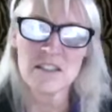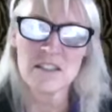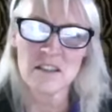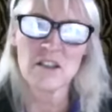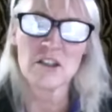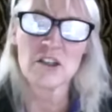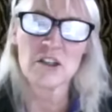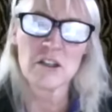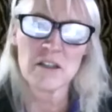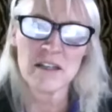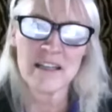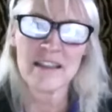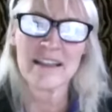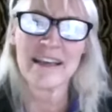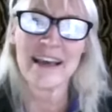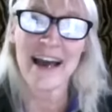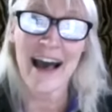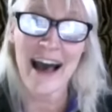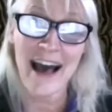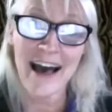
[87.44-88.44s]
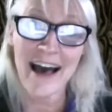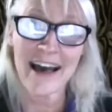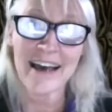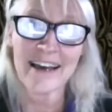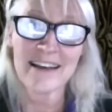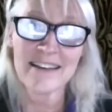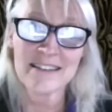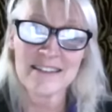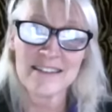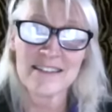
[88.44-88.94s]
to look her in the
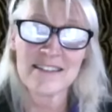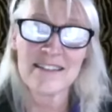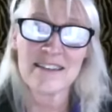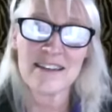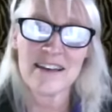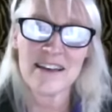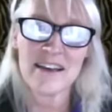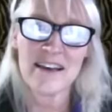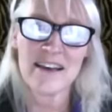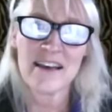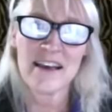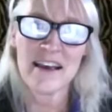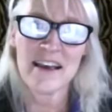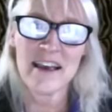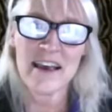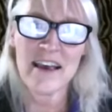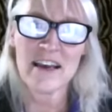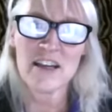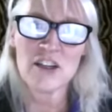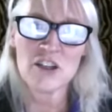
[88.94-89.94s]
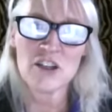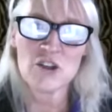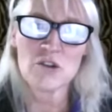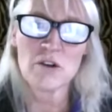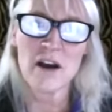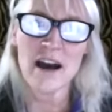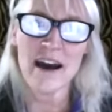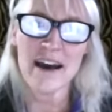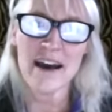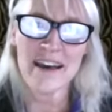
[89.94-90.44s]
eyes and
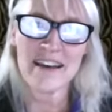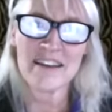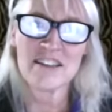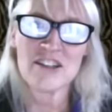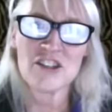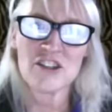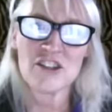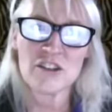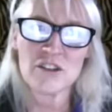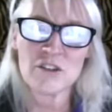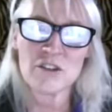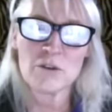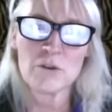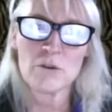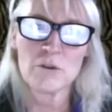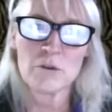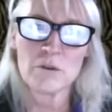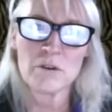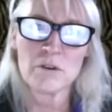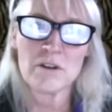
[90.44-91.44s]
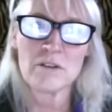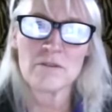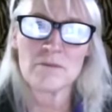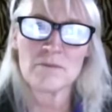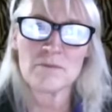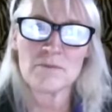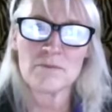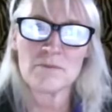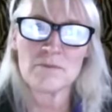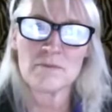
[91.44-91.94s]
try to
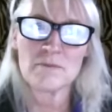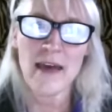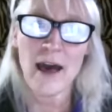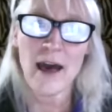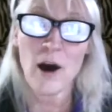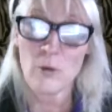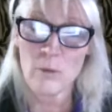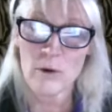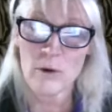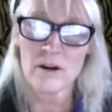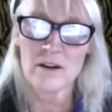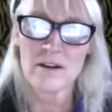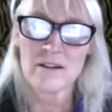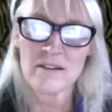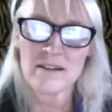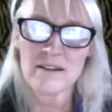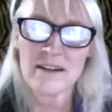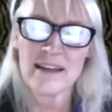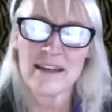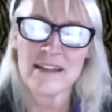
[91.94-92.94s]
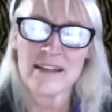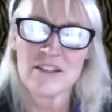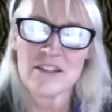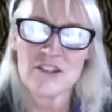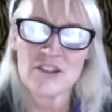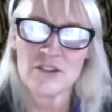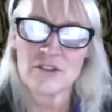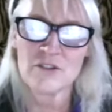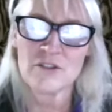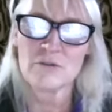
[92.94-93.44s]
help her, and
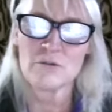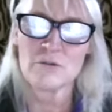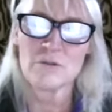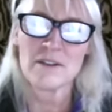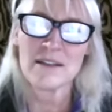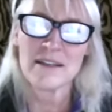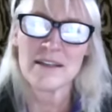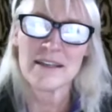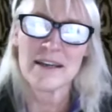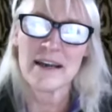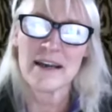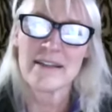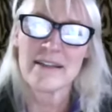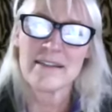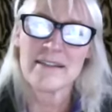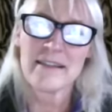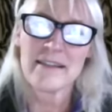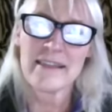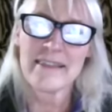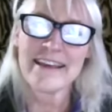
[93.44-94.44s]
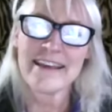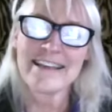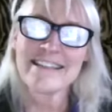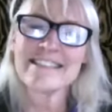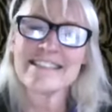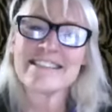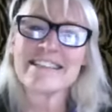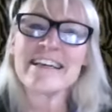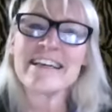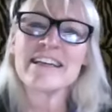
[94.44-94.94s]
to think
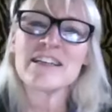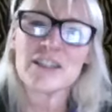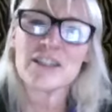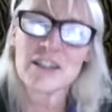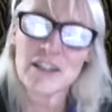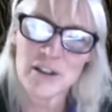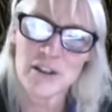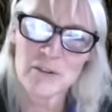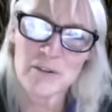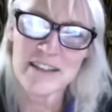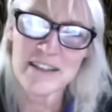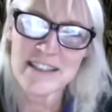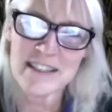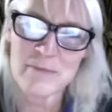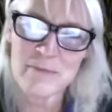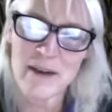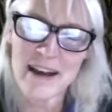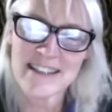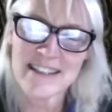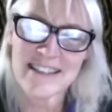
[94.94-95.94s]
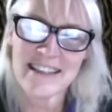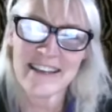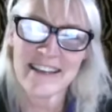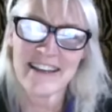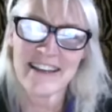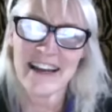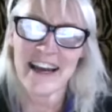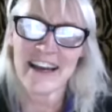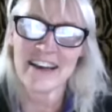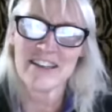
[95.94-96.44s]
sing to her was the best thing
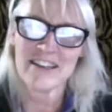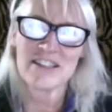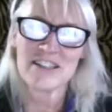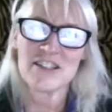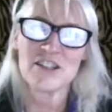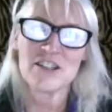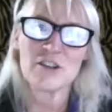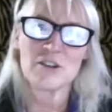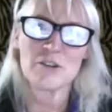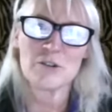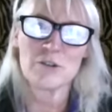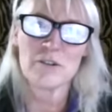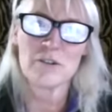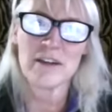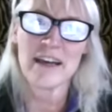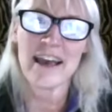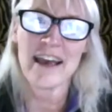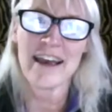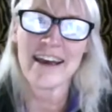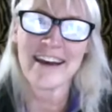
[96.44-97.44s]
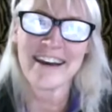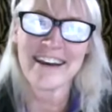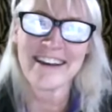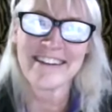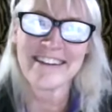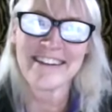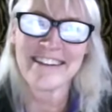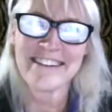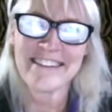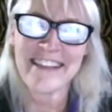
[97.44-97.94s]
that I could do.
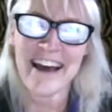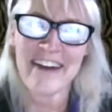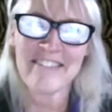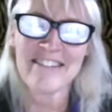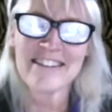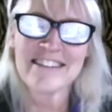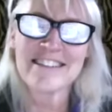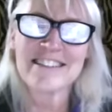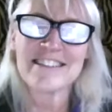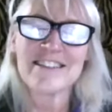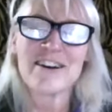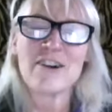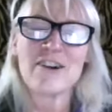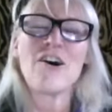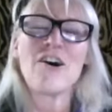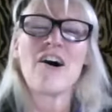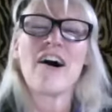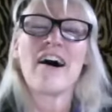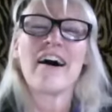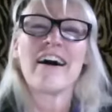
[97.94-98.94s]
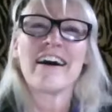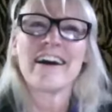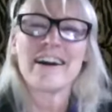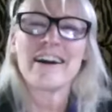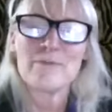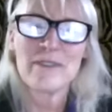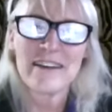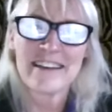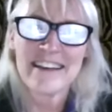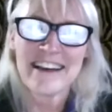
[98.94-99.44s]
And that was so
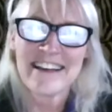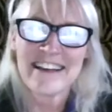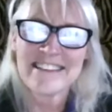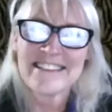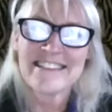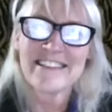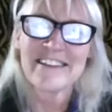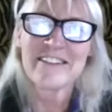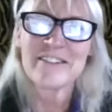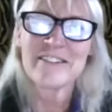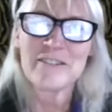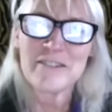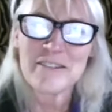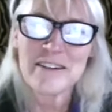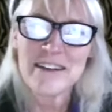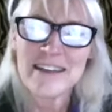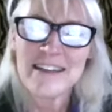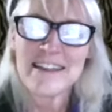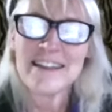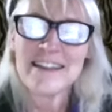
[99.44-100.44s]
hard, but yet so